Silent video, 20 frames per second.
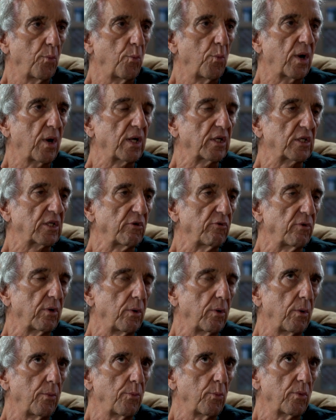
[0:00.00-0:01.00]

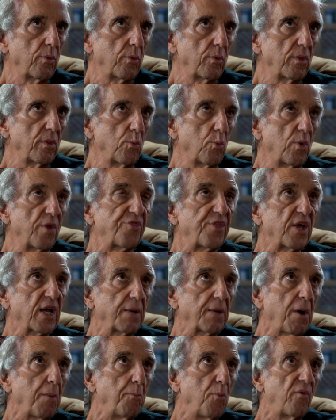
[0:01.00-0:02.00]
we're
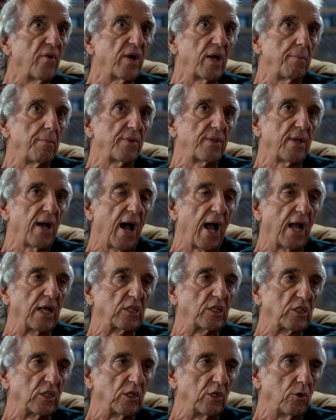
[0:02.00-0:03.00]
thinking about moving him into
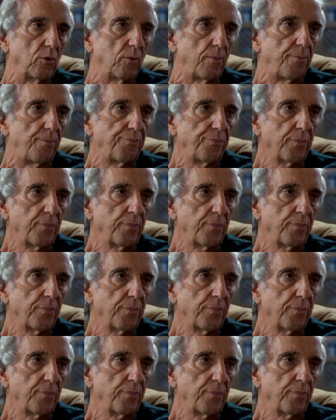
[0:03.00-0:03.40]
ICU.